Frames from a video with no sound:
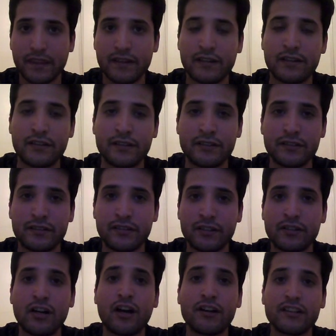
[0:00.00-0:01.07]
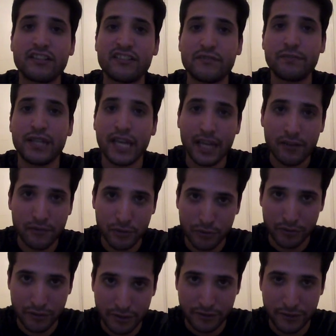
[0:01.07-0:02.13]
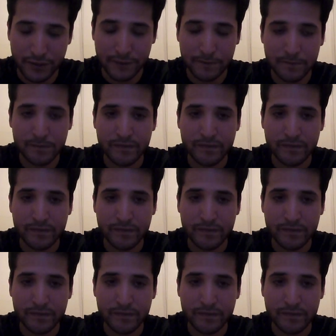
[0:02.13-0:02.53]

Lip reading: the cognitive behavioral theory.